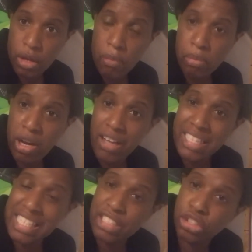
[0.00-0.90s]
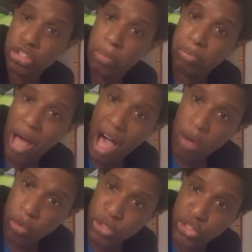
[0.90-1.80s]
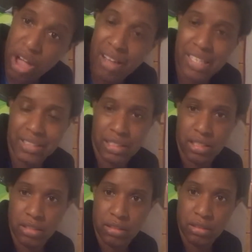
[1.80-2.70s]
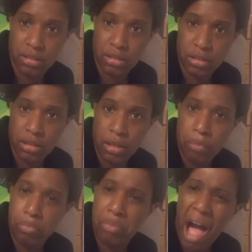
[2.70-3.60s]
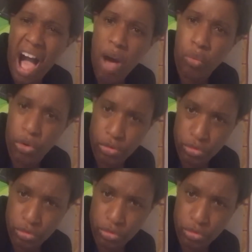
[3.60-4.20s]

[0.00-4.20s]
Plug it into the power socket. Power.